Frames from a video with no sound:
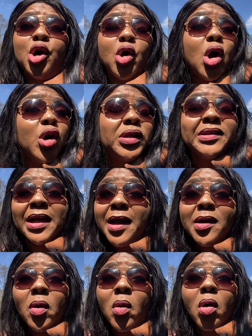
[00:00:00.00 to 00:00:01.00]
Are there
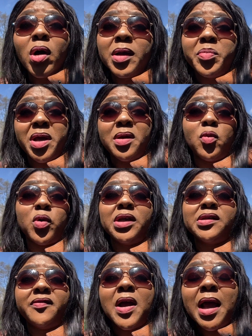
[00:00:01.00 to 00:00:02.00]
no other better ways
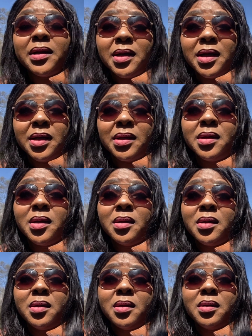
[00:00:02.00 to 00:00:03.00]
of handling
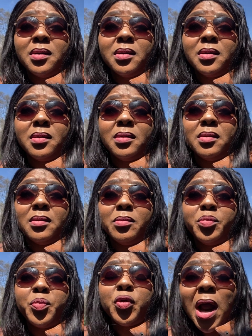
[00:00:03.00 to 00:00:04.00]

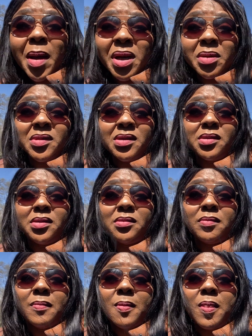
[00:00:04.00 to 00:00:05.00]
problems,
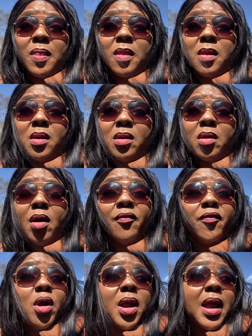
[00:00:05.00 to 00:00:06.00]

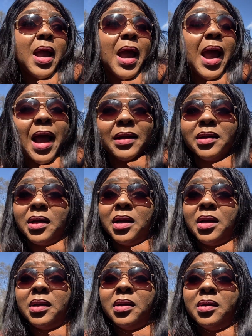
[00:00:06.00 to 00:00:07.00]
of
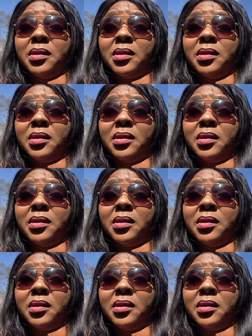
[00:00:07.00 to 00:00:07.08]
handling